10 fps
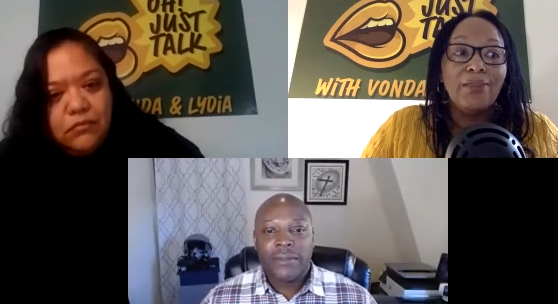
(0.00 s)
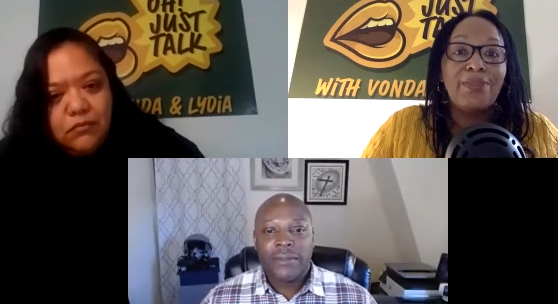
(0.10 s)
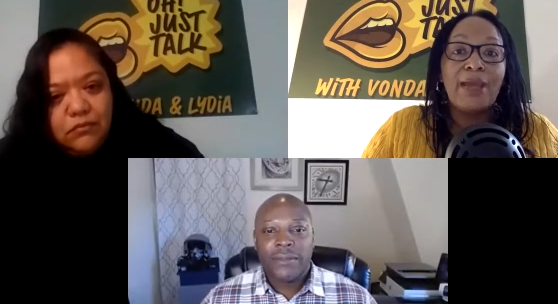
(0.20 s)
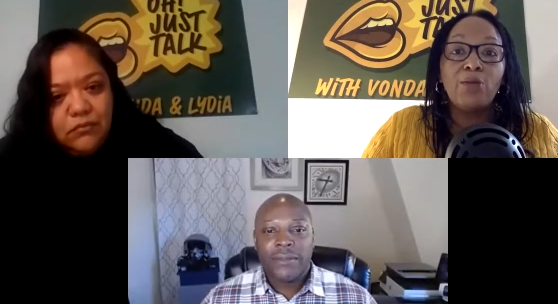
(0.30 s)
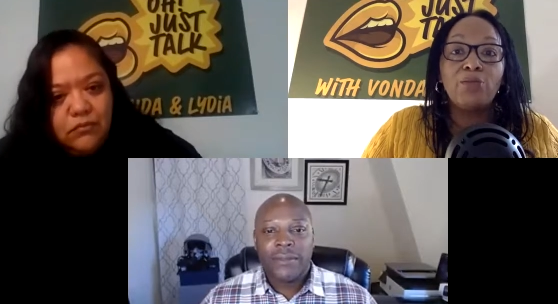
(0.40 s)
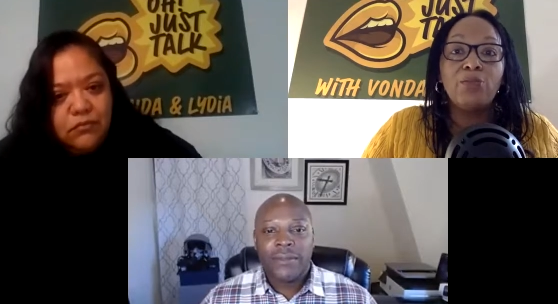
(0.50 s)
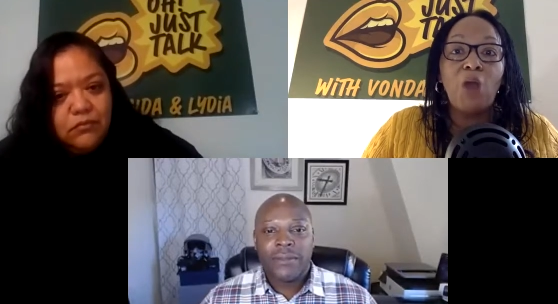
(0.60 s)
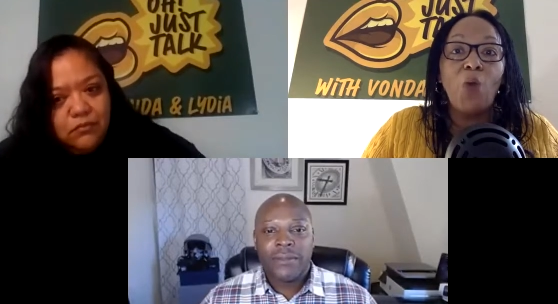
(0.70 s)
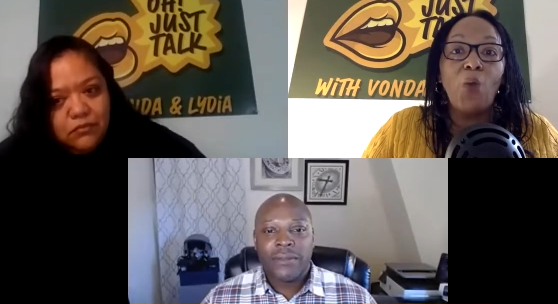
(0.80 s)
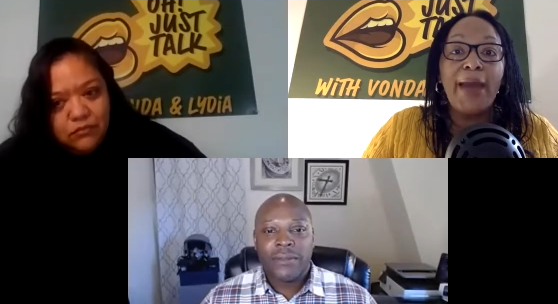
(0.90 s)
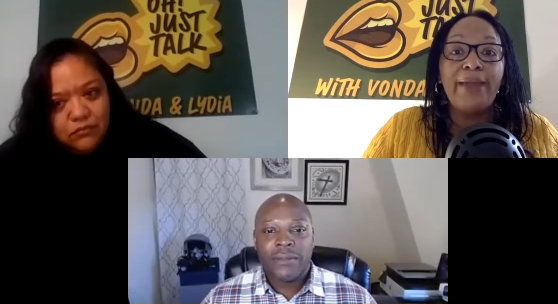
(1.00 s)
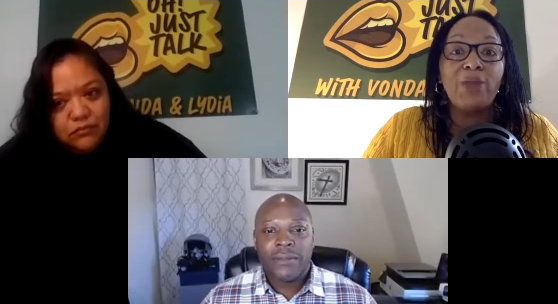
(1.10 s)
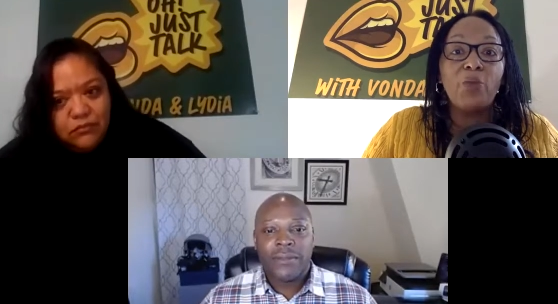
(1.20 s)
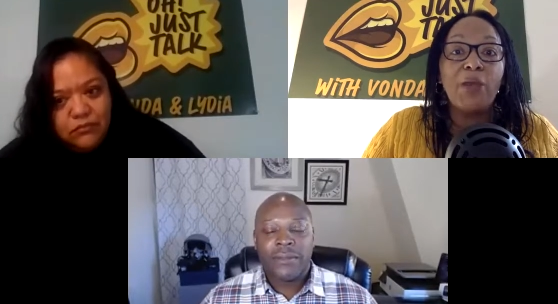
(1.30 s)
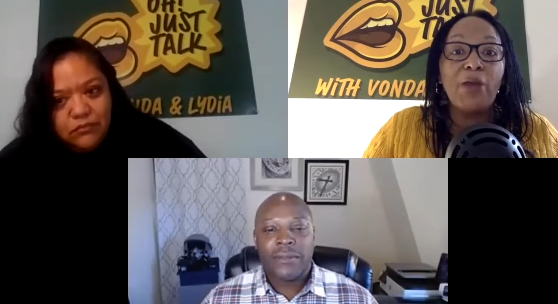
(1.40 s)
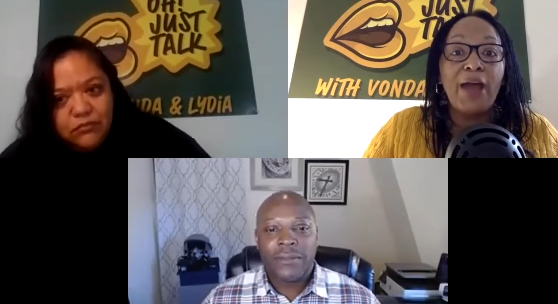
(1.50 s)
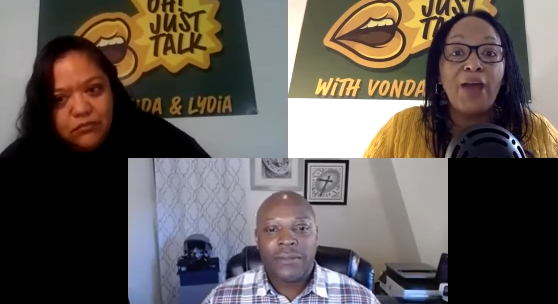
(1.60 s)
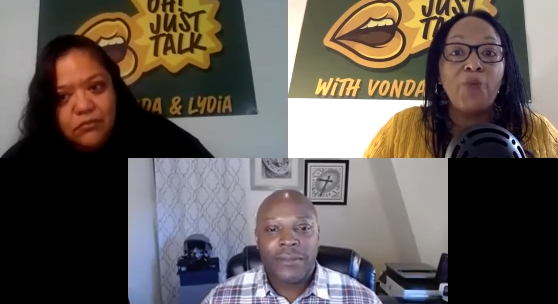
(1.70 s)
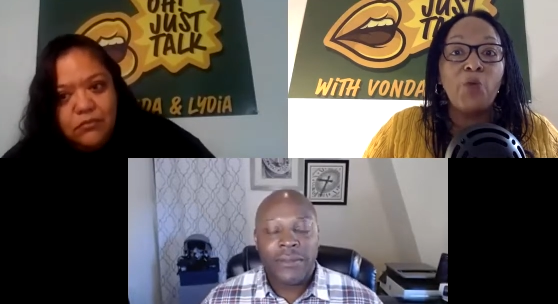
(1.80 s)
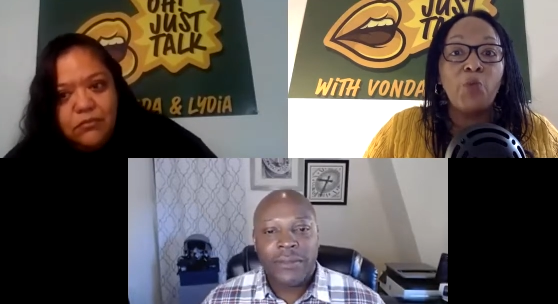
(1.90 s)
Speaker 1: there's no way that we are
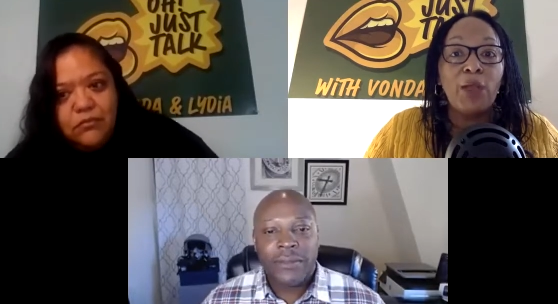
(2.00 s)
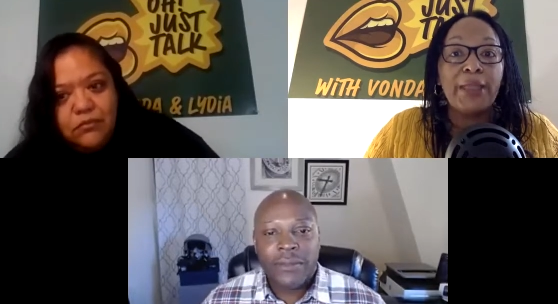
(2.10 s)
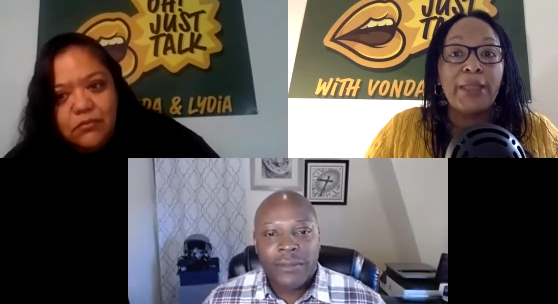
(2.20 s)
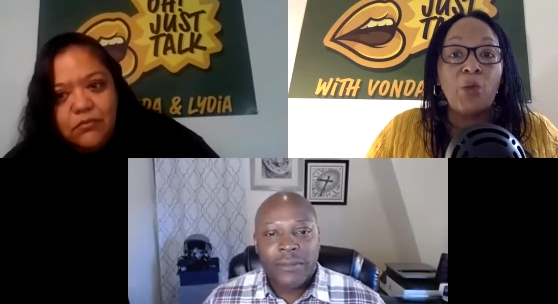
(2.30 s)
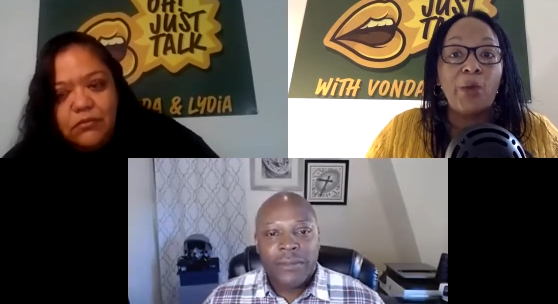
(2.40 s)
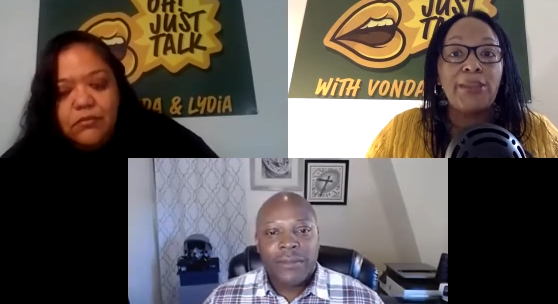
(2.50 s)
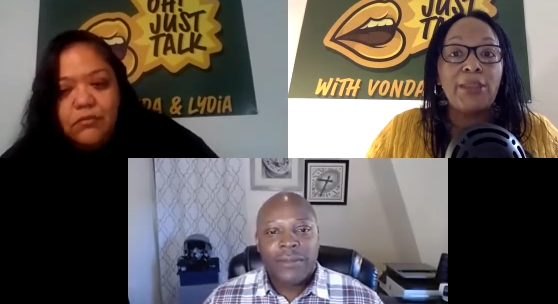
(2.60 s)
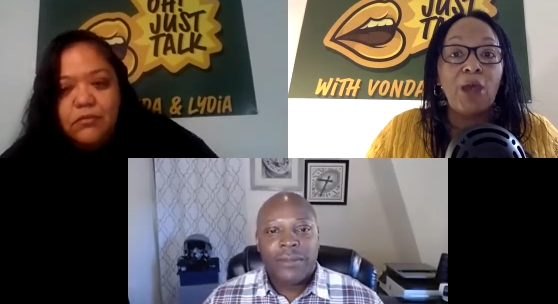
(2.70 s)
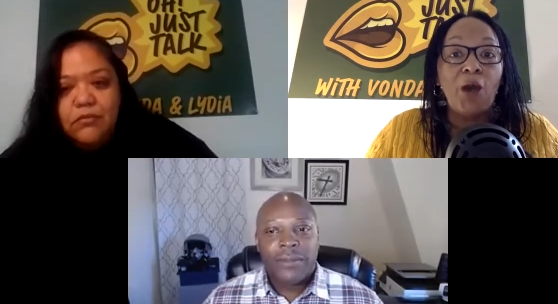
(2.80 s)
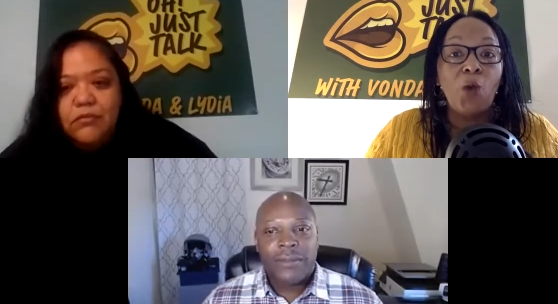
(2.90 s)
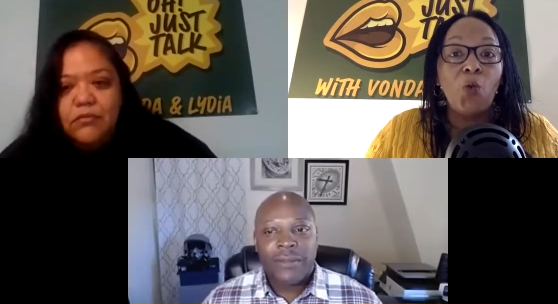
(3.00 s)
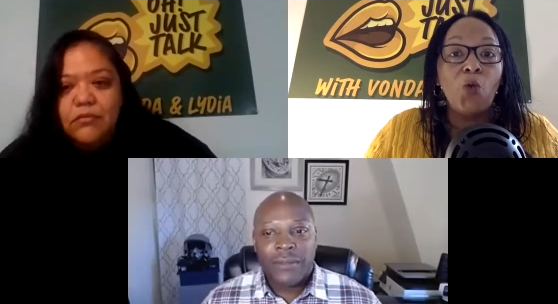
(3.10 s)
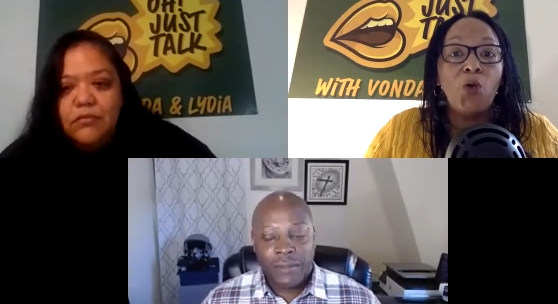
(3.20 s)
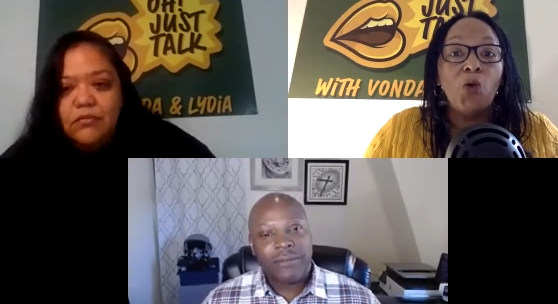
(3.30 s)
ever really going to know.